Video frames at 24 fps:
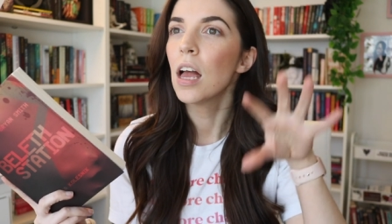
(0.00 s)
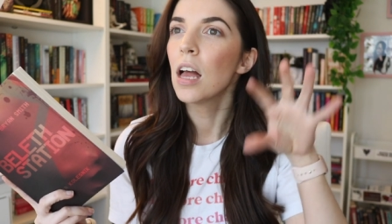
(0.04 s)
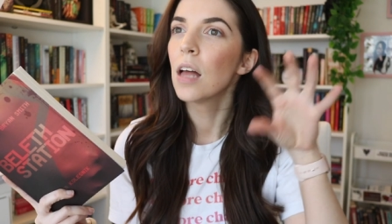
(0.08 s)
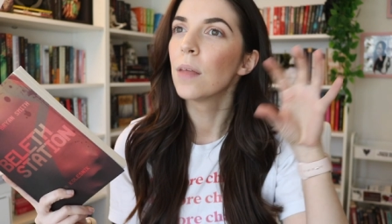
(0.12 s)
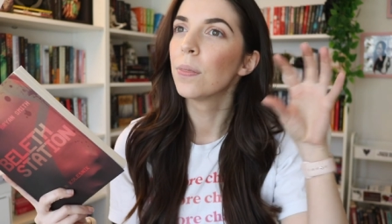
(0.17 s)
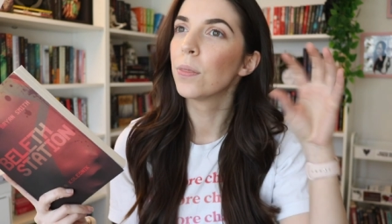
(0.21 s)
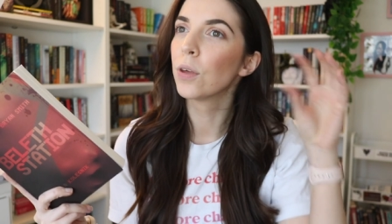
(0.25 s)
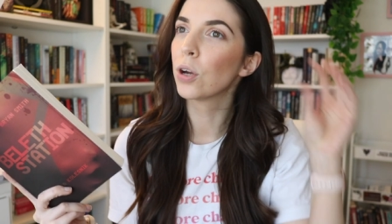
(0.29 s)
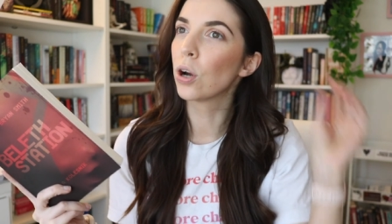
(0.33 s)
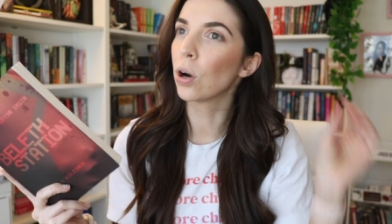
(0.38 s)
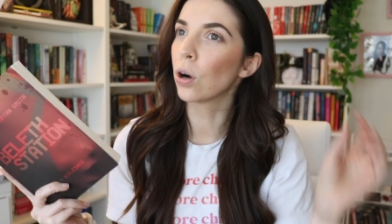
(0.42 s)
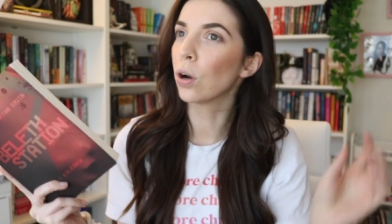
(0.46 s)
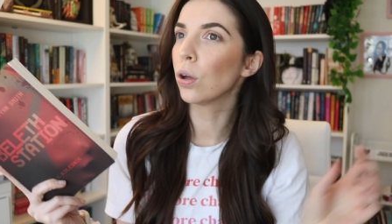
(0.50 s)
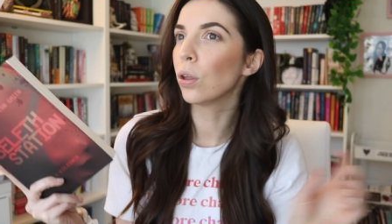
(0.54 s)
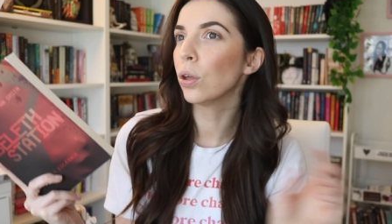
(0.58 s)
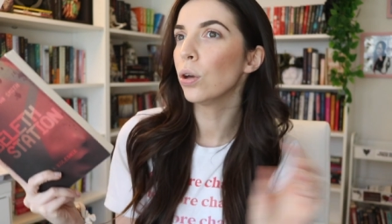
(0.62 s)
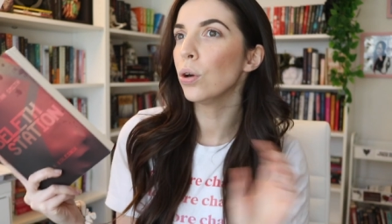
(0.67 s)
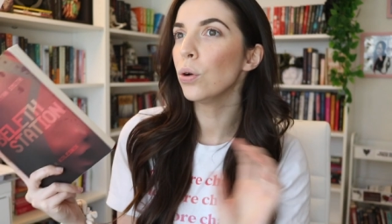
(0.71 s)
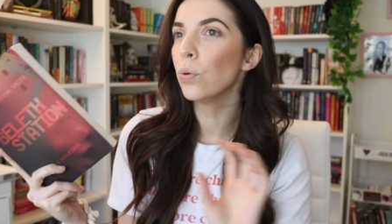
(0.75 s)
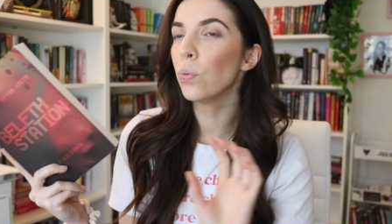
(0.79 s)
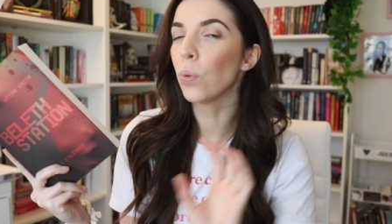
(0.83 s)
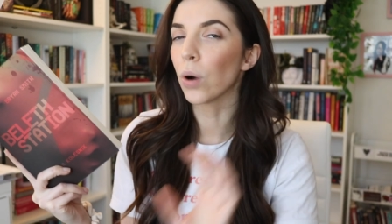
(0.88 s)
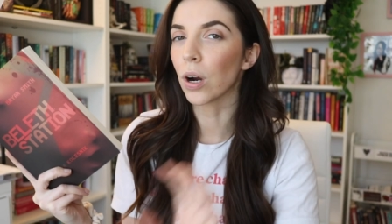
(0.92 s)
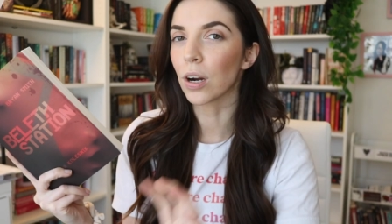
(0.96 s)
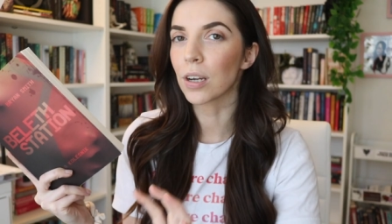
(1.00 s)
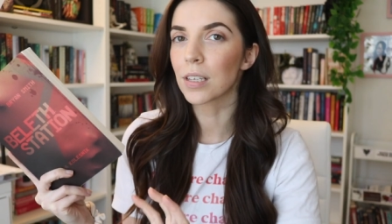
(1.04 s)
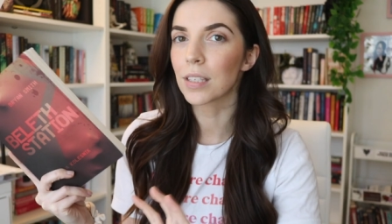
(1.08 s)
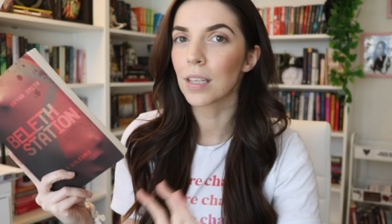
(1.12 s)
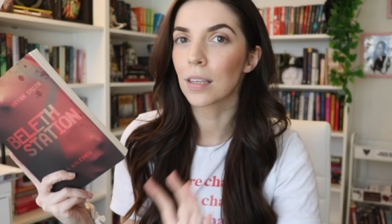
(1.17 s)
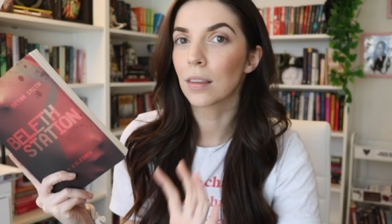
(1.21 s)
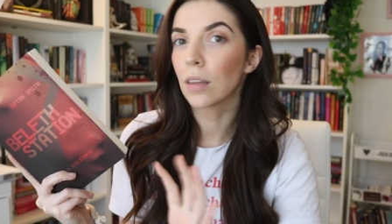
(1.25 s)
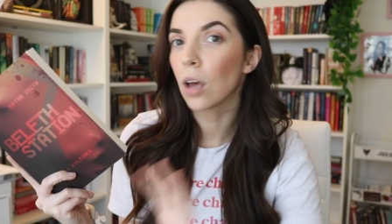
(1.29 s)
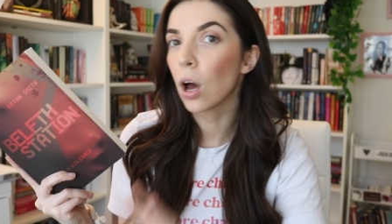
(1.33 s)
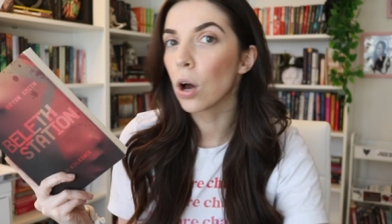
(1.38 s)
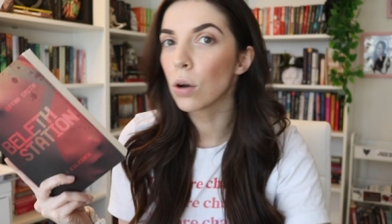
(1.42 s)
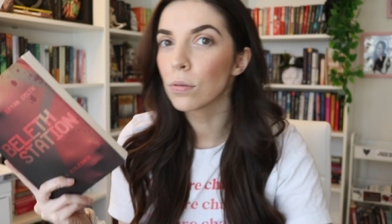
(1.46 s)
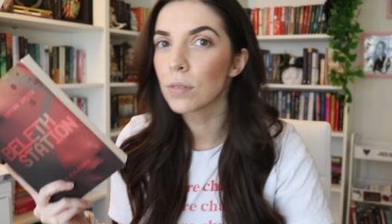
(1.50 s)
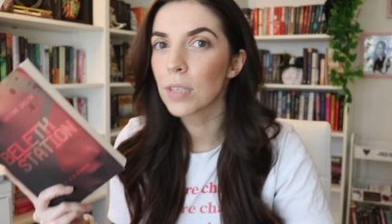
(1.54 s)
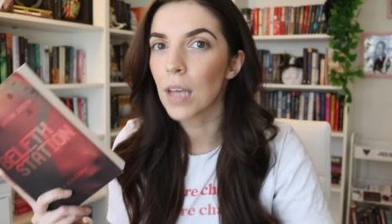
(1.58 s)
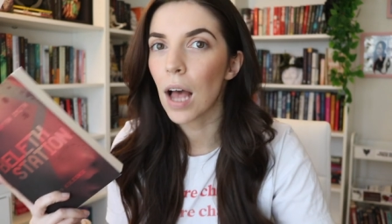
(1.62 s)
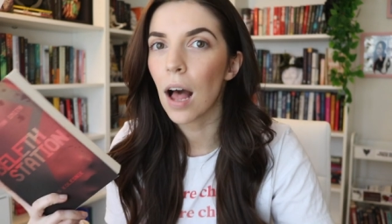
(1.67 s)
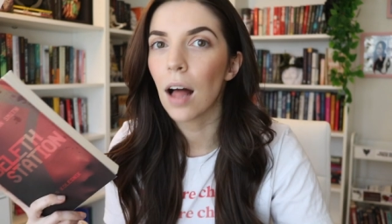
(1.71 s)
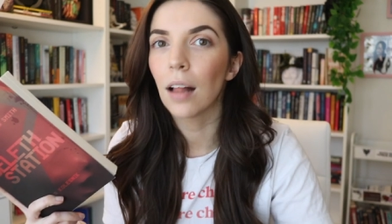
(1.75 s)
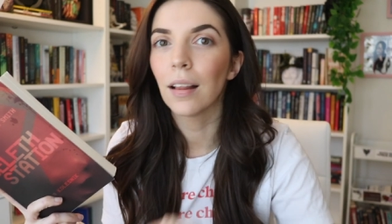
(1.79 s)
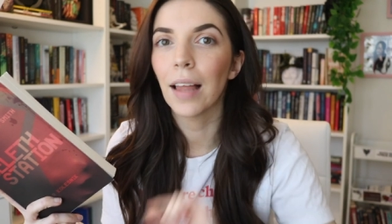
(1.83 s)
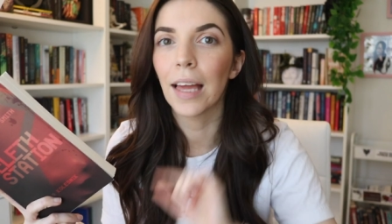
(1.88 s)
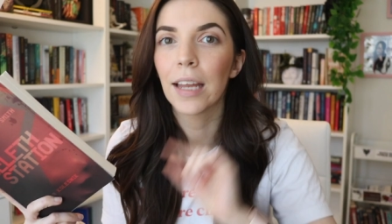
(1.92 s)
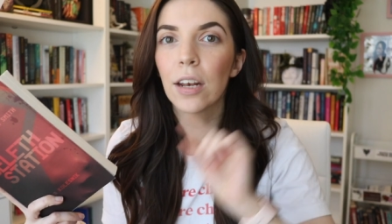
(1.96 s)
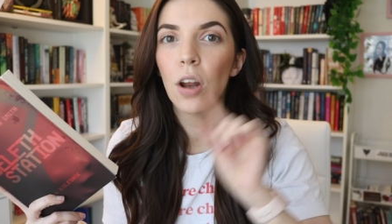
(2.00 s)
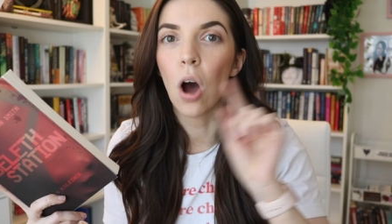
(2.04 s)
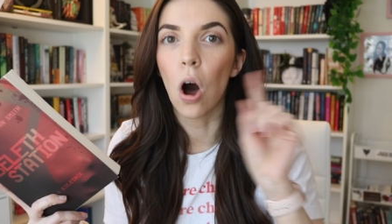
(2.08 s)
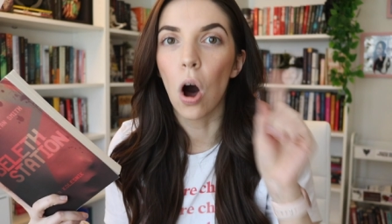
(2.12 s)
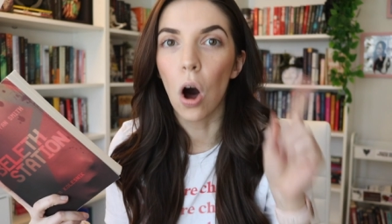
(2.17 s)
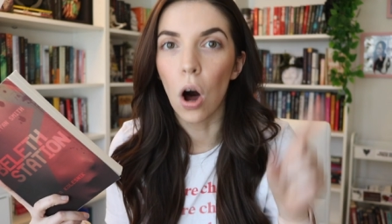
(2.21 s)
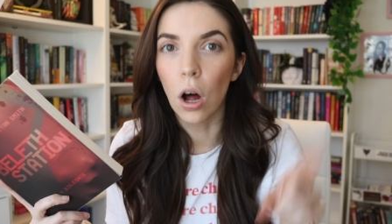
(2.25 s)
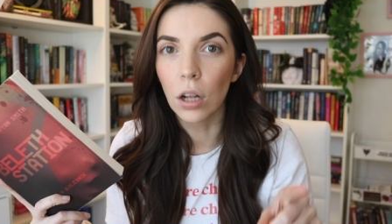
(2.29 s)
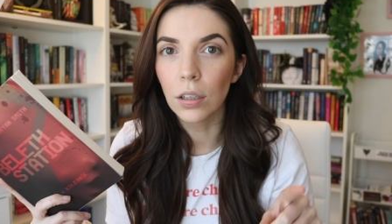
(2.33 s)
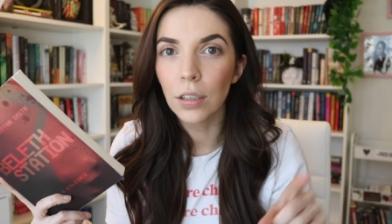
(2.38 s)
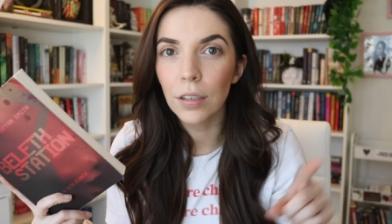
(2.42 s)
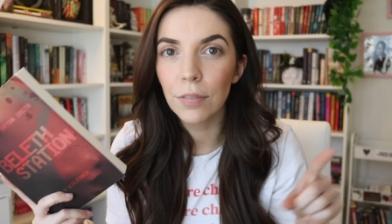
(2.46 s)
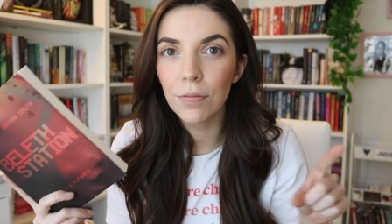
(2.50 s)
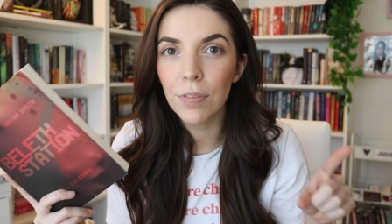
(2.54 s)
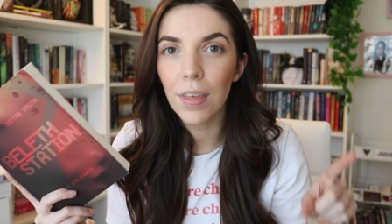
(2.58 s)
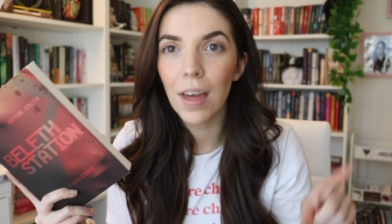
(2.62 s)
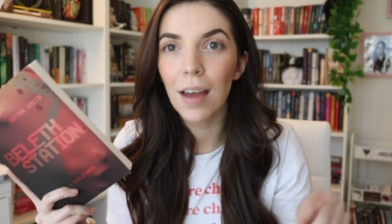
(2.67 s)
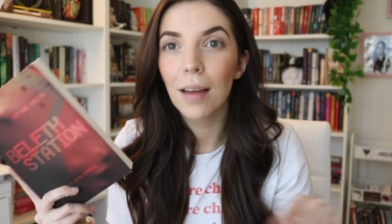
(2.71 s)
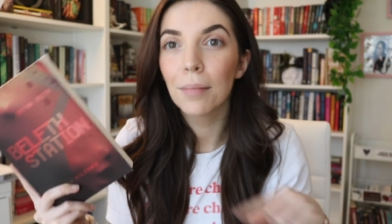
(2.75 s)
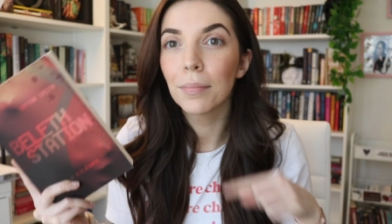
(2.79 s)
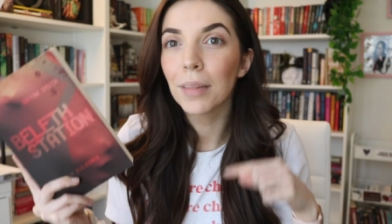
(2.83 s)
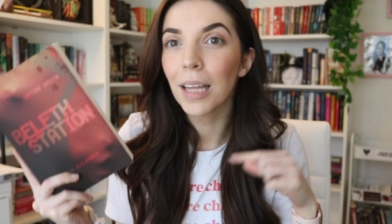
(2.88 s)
the girl who works at the hotel, and all of them,